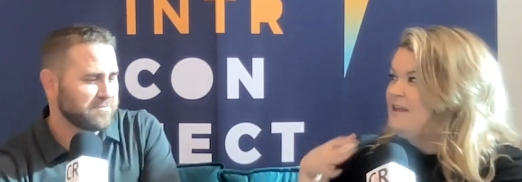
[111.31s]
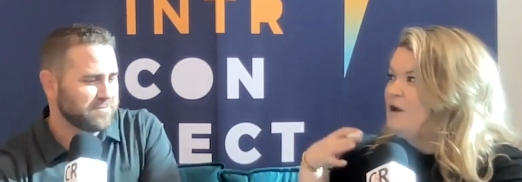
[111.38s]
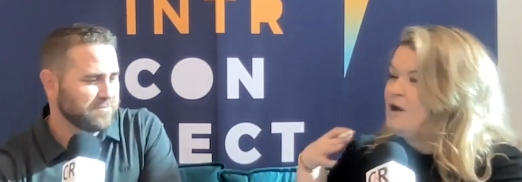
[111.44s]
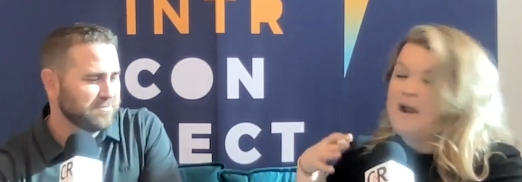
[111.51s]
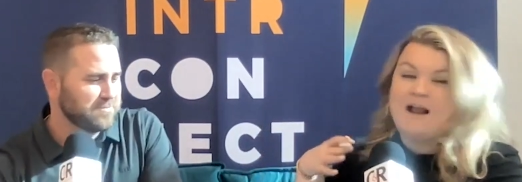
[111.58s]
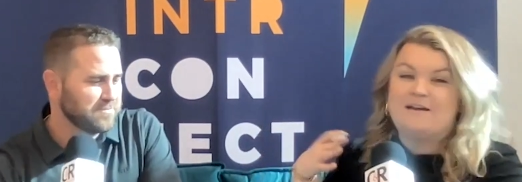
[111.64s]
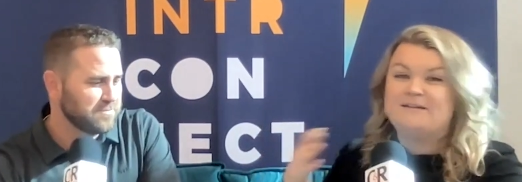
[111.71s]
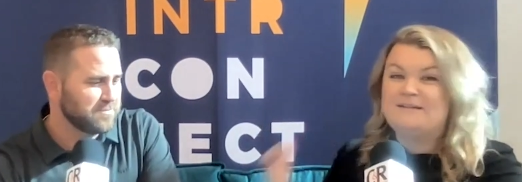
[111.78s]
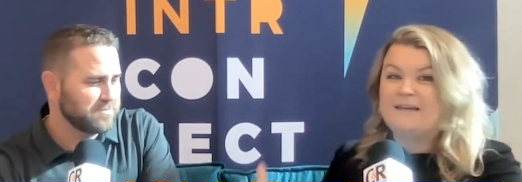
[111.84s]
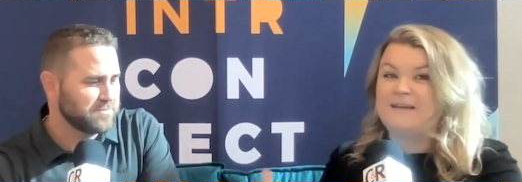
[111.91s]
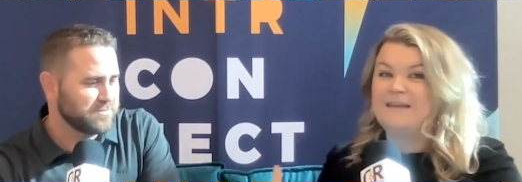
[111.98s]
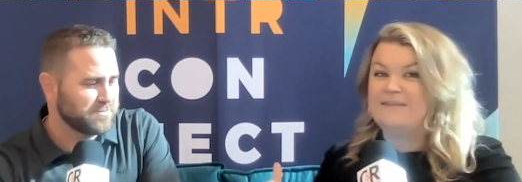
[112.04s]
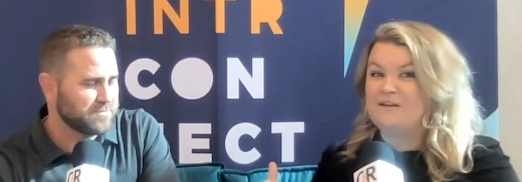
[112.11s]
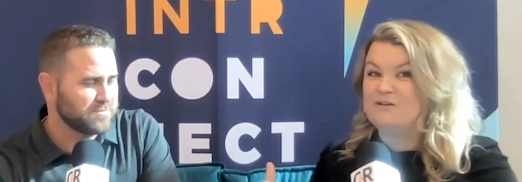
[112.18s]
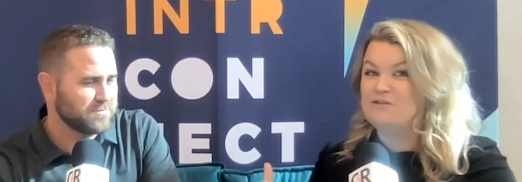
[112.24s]
Speaker 1: They are kind of
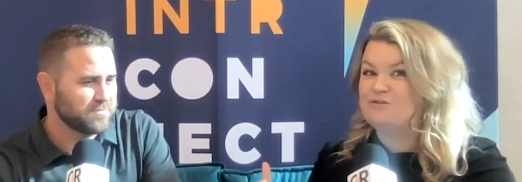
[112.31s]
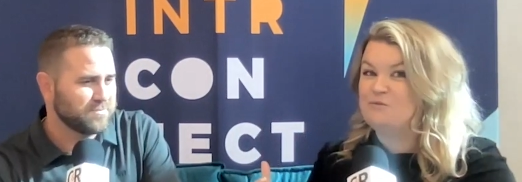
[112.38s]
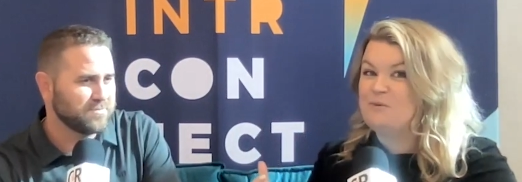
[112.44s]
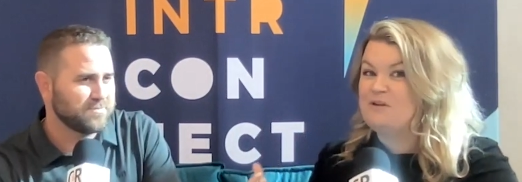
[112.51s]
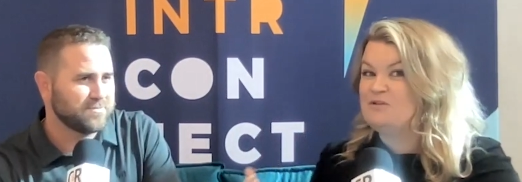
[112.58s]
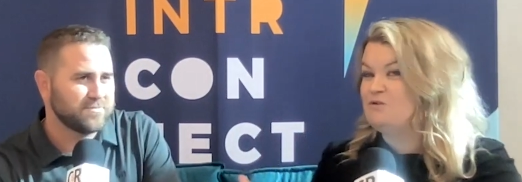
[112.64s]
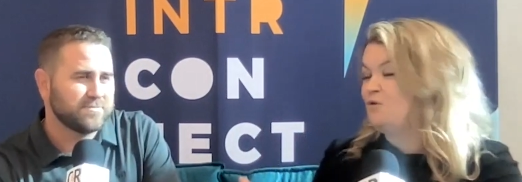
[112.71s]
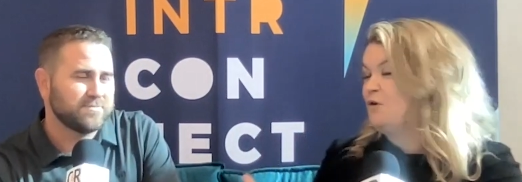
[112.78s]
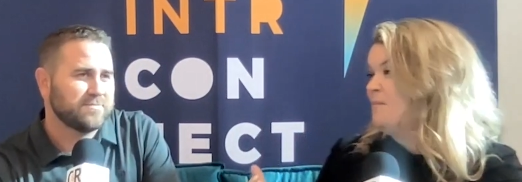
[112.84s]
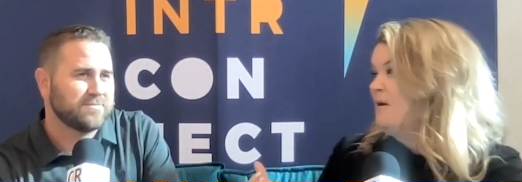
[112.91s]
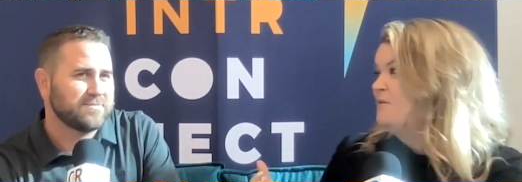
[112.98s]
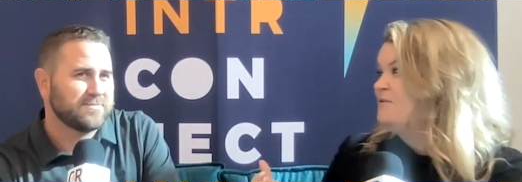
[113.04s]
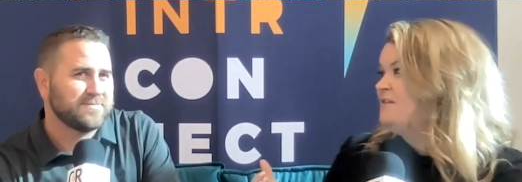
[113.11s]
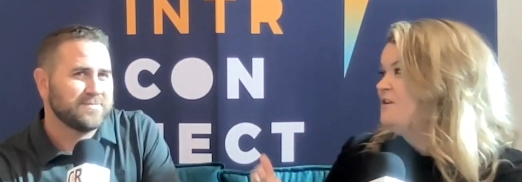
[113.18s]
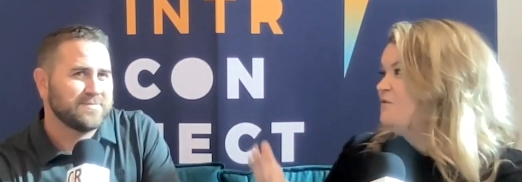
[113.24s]
taking the industry by storm.
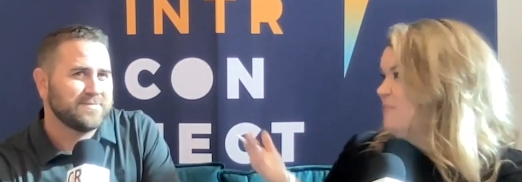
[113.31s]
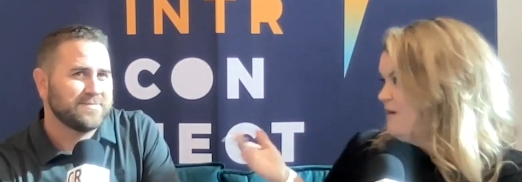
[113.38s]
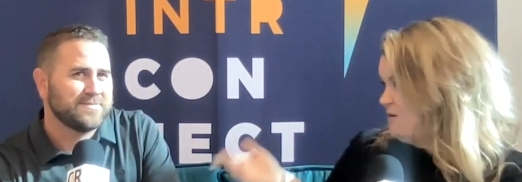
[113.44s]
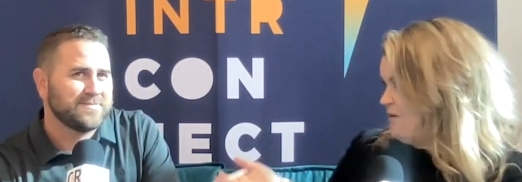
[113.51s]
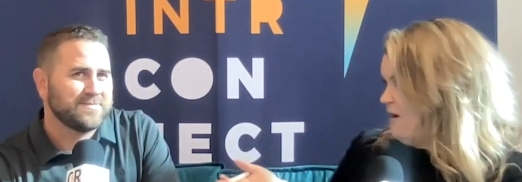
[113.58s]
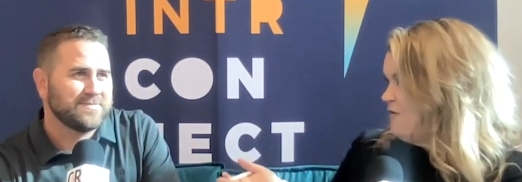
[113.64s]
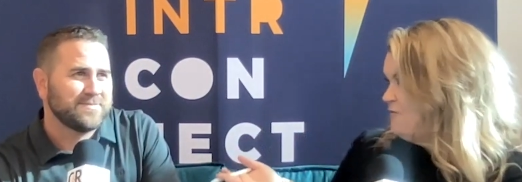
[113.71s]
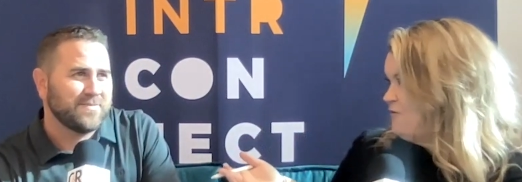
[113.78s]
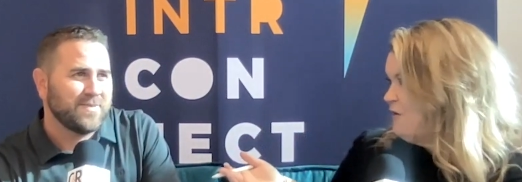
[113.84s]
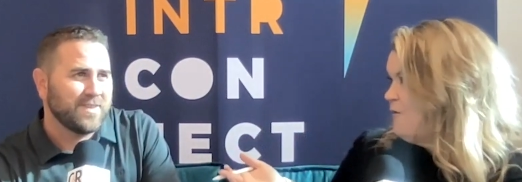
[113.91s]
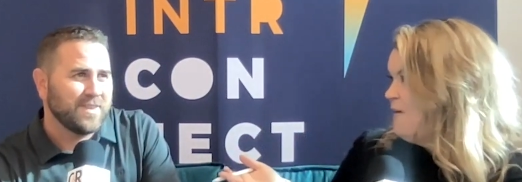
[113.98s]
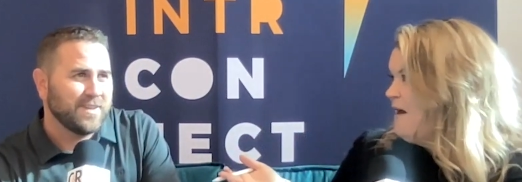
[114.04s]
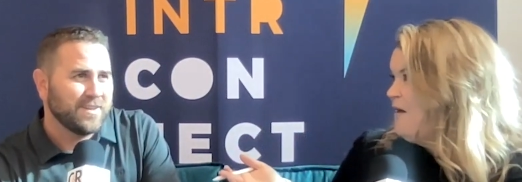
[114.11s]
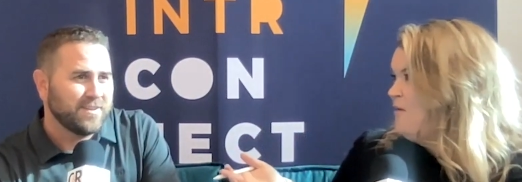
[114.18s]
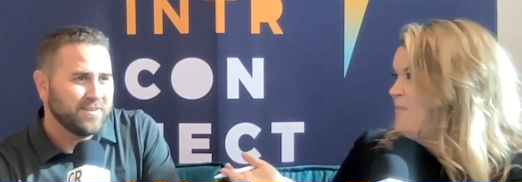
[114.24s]
I would say you've been around for
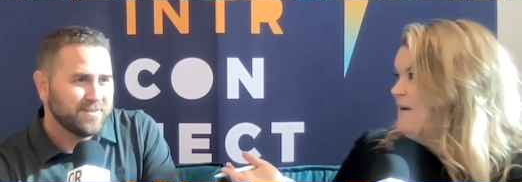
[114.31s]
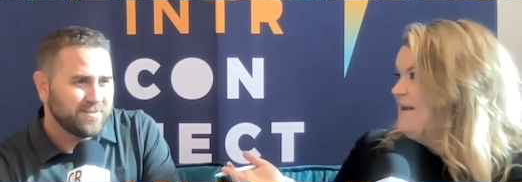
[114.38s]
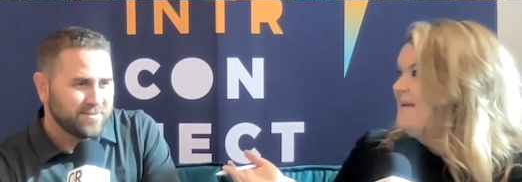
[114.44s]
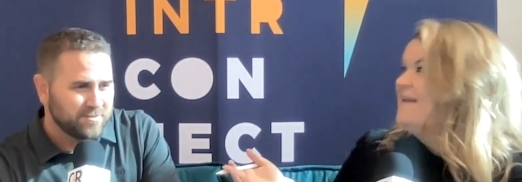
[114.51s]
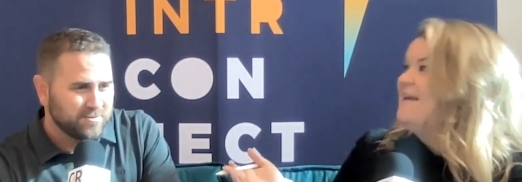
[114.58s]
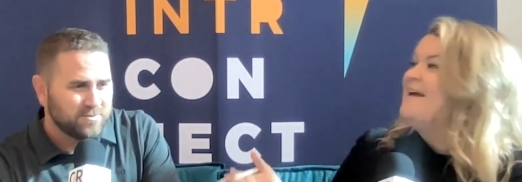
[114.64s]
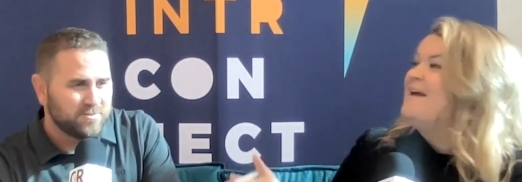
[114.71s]
a while, but